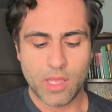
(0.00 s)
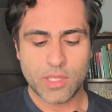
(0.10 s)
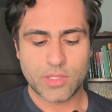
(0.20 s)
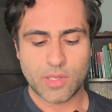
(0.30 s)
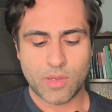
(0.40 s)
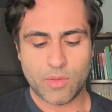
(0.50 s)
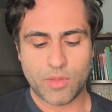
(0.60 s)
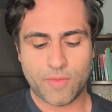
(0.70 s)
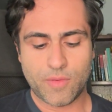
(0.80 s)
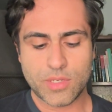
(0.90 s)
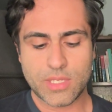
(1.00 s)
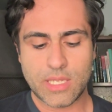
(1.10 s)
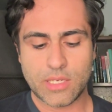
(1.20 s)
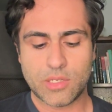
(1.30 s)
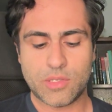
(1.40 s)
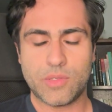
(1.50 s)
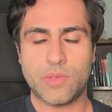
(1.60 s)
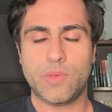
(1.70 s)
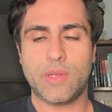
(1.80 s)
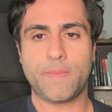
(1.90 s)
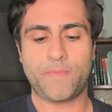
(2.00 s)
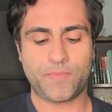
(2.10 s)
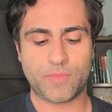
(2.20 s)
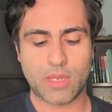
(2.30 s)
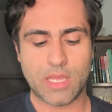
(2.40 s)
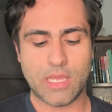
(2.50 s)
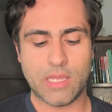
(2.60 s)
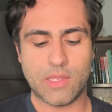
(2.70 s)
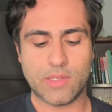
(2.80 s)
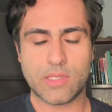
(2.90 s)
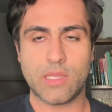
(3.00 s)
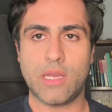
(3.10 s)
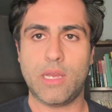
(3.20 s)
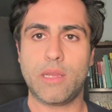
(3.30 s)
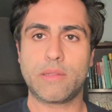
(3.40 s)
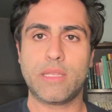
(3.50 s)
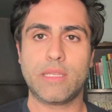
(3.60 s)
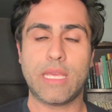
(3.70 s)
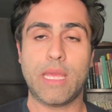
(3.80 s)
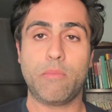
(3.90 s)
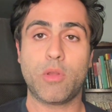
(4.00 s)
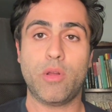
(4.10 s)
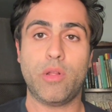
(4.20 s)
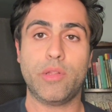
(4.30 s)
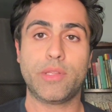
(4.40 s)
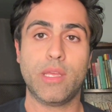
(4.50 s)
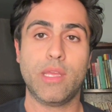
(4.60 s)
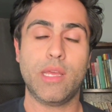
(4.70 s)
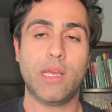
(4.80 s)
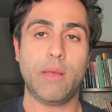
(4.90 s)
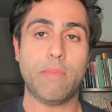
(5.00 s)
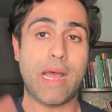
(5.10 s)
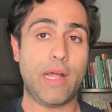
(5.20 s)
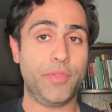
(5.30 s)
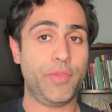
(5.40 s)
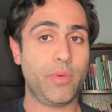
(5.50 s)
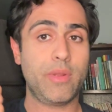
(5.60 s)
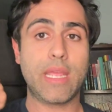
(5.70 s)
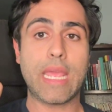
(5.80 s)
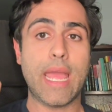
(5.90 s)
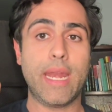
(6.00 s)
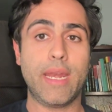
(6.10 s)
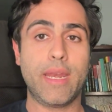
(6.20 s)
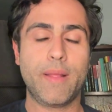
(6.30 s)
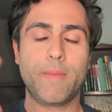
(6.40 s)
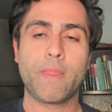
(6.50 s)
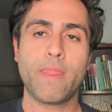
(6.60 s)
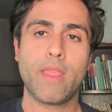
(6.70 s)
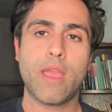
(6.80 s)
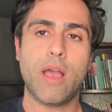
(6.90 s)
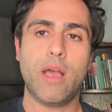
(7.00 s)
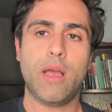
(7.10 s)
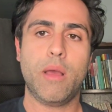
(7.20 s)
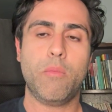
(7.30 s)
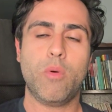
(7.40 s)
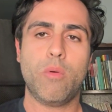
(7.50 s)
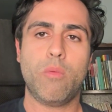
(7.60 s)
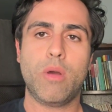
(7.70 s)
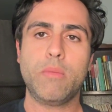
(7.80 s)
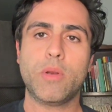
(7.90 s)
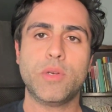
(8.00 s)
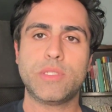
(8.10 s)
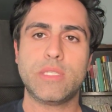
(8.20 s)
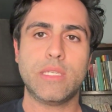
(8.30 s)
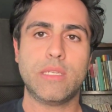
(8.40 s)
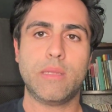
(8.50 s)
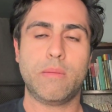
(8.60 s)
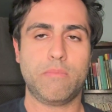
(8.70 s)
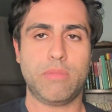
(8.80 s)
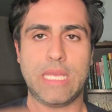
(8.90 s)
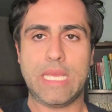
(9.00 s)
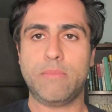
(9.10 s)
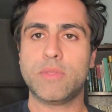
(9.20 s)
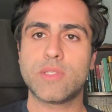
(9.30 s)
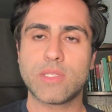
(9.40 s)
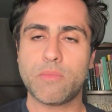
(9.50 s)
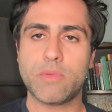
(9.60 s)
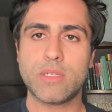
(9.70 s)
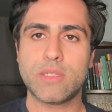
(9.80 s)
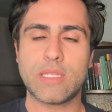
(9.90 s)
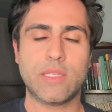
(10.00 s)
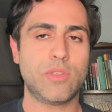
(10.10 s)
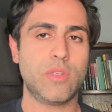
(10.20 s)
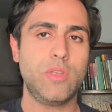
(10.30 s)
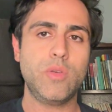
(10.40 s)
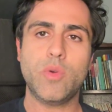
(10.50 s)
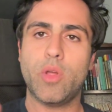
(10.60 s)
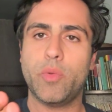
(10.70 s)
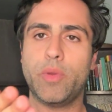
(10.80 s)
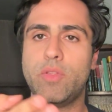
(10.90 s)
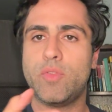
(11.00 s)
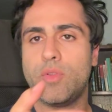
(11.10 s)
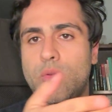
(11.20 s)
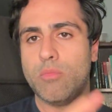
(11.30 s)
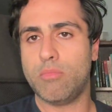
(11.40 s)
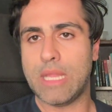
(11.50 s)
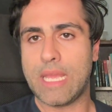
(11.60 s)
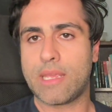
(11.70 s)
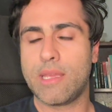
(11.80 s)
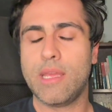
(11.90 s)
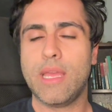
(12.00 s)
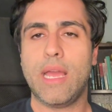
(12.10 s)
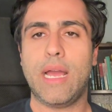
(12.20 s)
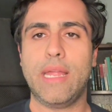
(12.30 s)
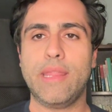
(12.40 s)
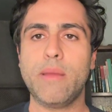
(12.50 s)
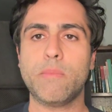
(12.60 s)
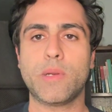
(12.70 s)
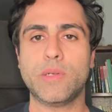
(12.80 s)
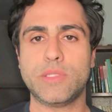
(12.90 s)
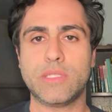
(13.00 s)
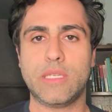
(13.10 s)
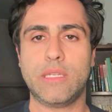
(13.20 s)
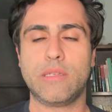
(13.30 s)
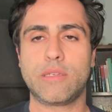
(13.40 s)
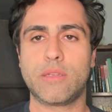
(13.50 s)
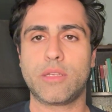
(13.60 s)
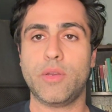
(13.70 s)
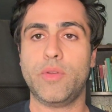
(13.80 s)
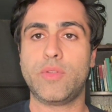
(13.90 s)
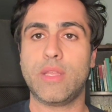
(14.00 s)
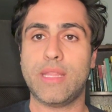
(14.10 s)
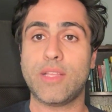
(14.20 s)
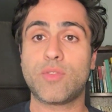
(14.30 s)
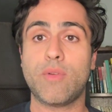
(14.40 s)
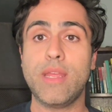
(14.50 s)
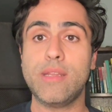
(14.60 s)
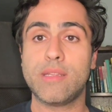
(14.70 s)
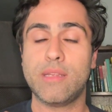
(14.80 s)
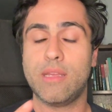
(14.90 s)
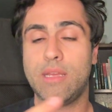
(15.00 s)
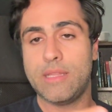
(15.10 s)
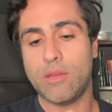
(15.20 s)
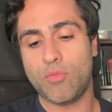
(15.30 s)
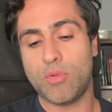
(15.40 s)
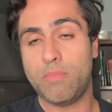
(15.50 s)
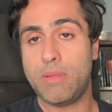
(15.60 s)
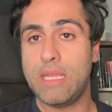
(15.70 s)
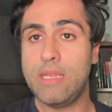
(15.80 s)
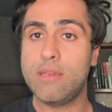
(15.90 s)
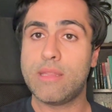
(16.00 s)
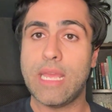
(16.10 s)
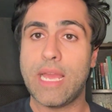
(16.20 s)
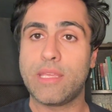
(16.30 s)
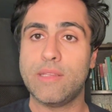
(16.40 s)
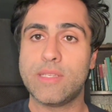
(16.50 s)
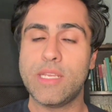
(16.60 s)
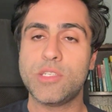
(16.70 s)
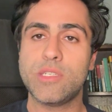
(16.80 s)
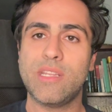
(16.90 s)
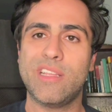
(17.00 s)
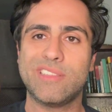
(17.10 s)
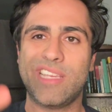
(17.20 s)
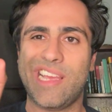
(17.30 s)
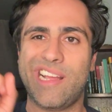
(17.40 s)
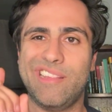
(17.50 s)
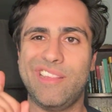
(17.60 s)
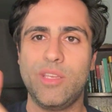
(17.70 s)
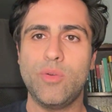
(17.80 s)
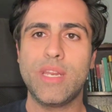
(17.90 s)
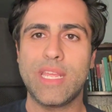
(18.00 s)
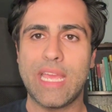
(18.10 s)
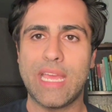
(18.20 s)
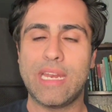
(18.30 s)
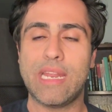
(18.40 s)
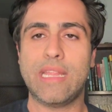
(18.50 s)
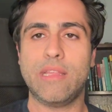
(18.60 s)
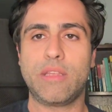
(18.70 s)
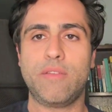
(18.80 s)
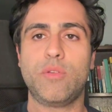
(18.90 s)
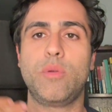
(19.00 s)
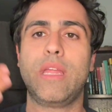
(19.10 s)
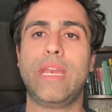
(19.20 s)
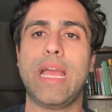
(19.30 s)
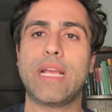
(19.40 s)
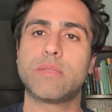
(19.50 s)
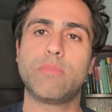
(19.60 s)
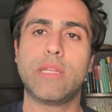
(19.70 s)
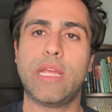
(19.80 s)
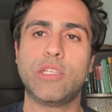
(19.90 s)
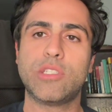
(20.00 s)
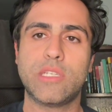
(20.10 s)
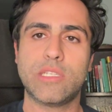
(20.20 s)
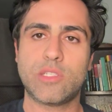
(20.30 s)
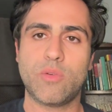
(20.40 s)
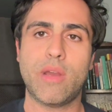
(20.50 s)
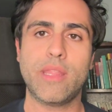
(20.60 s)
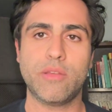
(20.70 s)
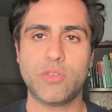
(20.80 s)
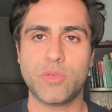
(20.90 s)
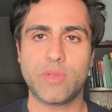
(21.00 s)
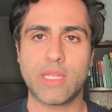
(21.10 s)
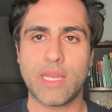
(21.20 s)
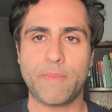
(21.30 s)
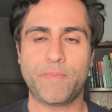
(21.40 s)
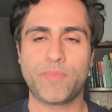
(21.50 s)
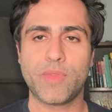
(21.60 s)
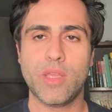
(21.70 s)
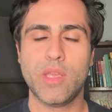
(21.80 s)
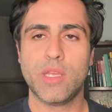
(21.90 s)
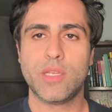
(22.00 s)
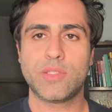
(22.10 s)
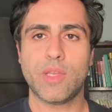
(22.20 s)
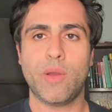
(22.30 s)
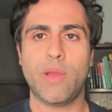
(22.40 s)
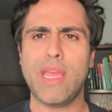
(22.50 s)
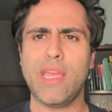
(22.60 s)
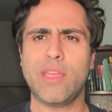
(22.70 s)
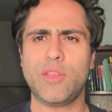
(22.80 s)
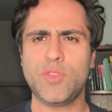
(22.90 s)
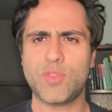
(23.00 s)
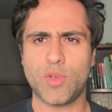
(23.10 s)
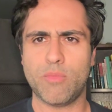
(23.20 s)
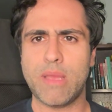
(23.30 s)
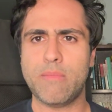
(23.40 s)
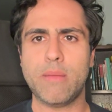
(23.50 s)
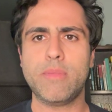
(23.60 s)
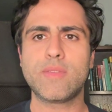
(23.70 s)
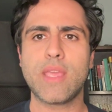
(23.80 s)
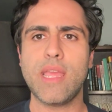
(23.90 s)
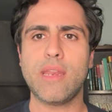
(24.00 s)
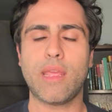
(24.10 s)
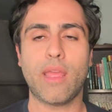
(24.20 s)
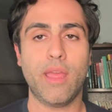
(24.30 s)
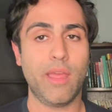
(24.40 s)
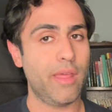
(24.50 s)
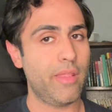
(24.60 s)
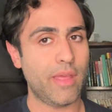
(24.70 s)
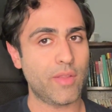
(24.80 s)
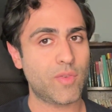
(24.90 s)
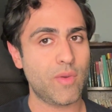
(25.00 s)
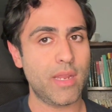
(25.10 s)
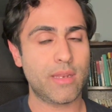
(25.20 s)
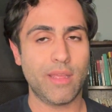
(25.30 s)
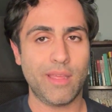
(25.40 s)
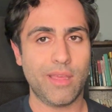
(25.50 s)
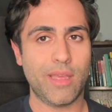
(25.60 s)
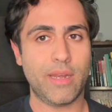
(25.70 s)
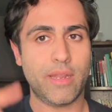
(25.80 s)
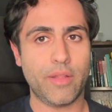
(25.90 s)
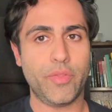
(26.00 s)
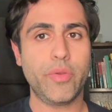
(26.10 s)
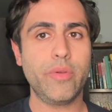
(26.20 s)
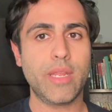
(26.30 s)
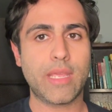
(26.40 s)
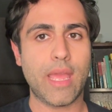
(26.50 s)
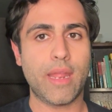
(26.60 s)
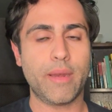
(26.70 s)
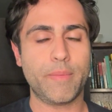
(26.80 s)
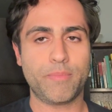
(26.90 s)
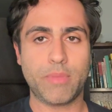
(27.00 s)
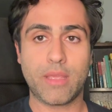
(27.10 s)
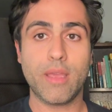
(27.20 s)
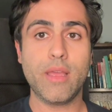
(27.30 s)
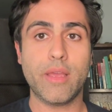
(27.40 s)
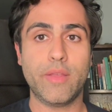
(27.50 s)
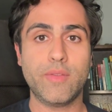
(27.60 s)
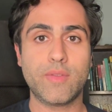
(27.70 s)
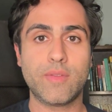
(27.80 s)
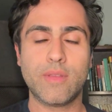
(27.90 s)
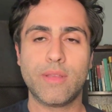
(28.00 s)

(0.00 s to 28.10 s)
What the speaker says: So the first thing to do is a game called I'll Do It Again. One person blames someone, says, you always do blank. And that person goes, that's right. They'll repeat the accusation. They'll say, I'll do it again. And they'll give you an explanation as to why they'll do it again. So, hey, you stole my baby's candy. That's right. And I'll do it again because